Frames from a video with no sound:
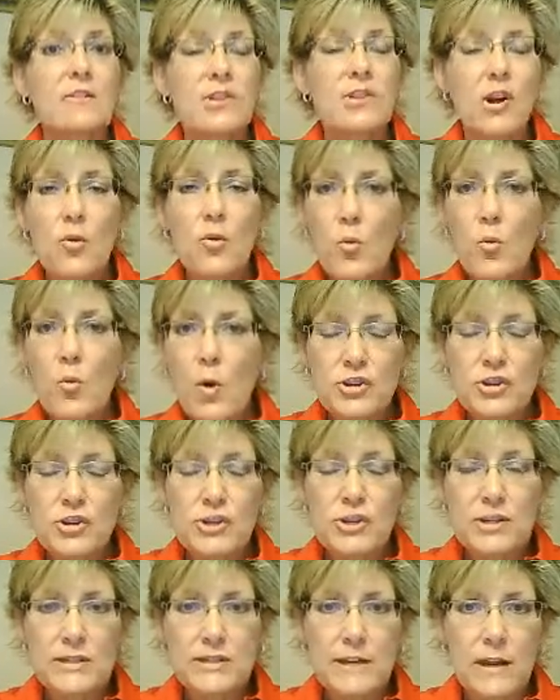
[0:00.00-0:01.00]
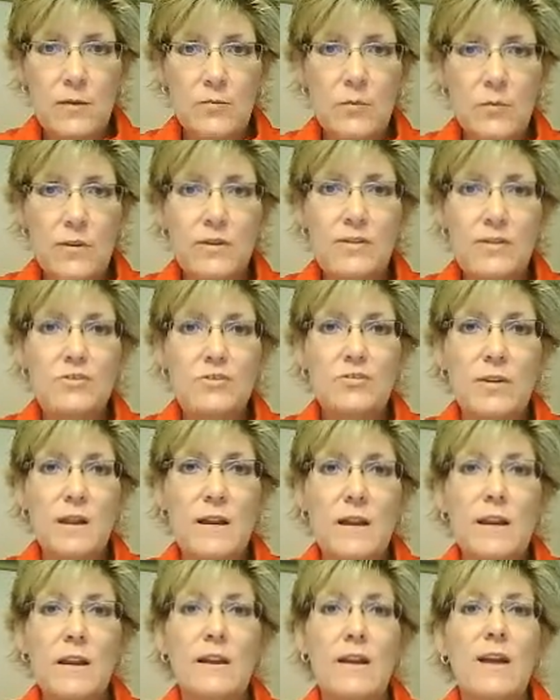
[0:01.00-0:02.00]
Don't wash it down with a
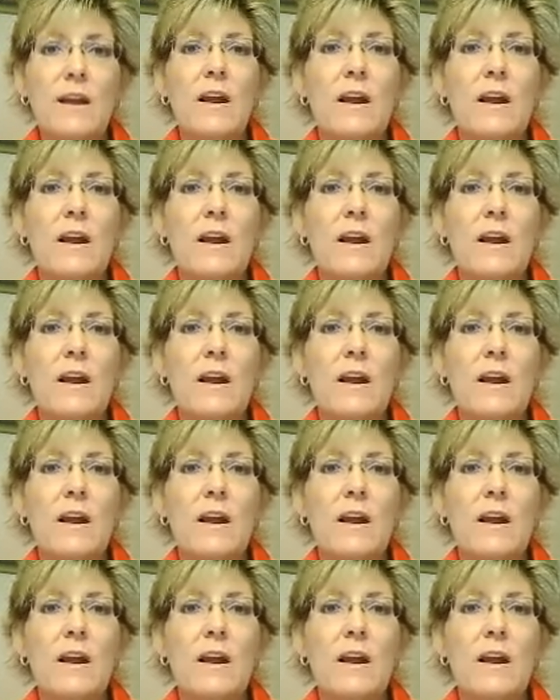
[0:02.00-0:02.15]
drink.